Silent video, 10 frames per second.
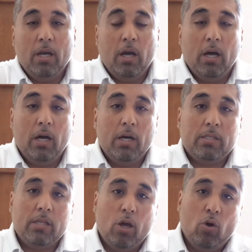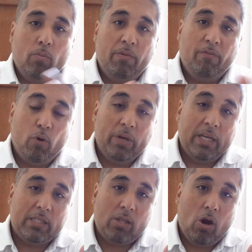So before we
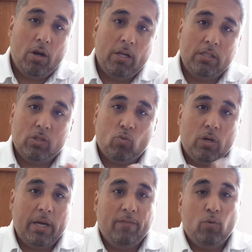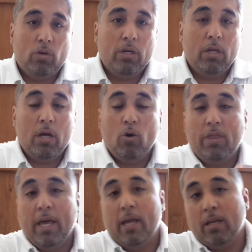get started, just want everyone to know
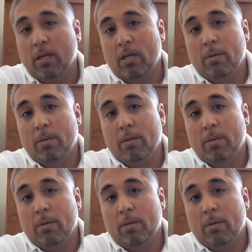that